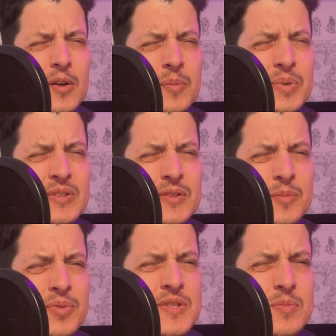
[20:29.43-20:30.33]
but the
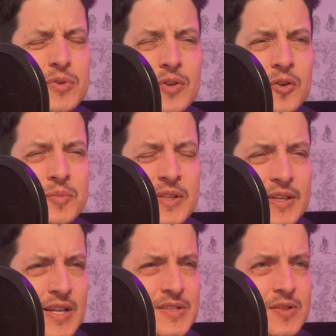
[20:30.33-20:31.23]
principal told me, like,
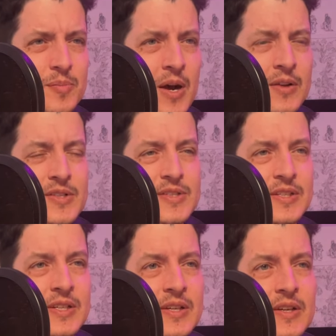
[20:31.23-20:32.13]
that's their
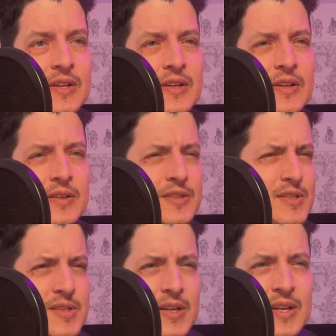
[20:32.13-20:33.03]
policy,
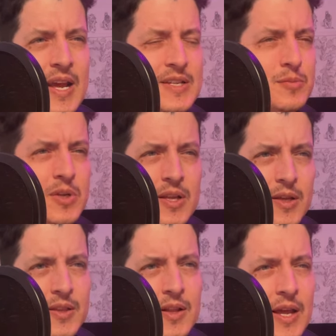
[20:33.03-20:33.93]
just like it has been at,
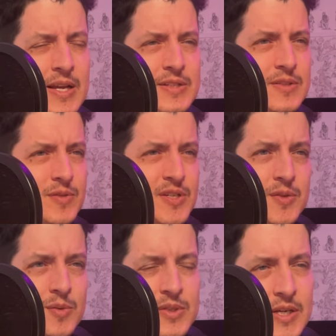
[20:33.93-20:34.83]
like, the last three
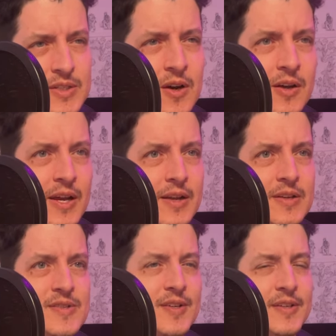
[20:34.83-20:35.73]
schools I taught at. And
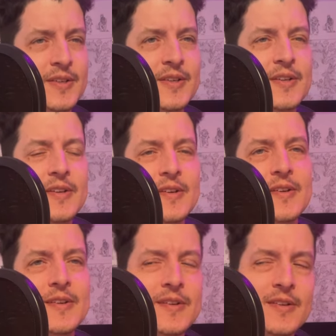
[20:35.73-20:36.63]
he's like,
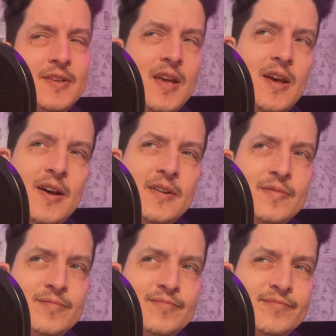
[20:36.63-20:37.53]
yeah,
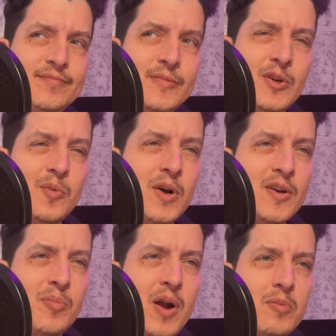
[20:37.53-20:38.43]
you know what? You're
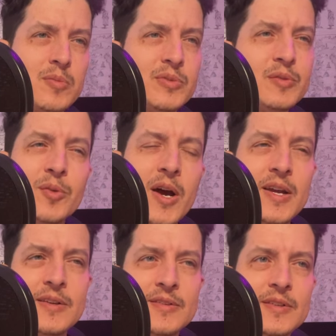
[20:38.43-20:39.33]
probably
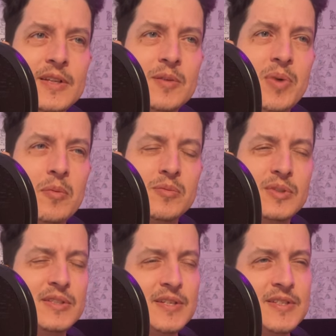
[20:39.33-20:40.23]
right. He probably
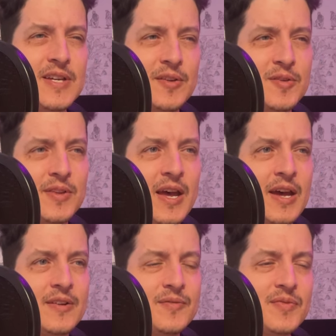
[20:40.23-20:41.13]
did tell you
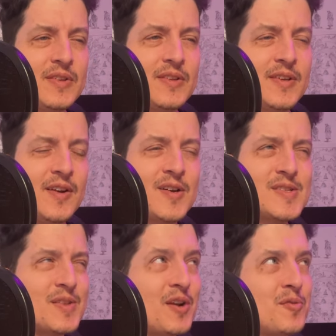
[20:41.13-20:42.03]
that. And
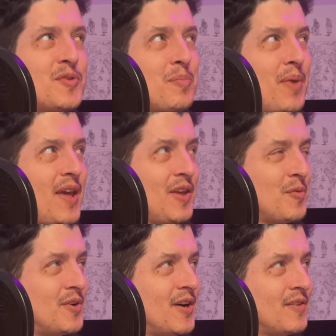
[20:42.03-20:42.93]
also, they don't really pay you
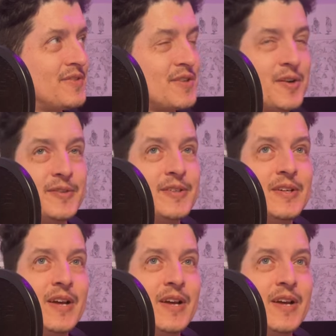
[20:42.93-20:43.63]
enough. So,